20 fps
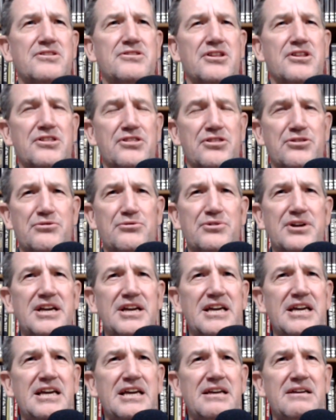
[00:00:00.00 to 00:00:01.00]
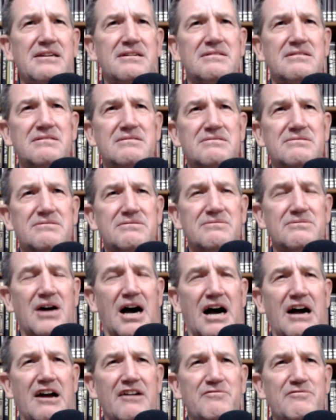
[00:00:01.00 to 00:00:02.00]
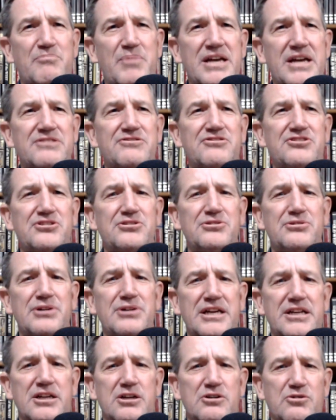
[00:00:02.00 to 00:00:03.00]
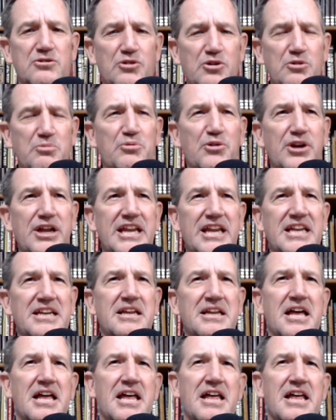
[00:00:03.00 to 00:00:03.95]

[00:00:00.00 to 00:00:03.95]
The 3 I've been to in a group reading,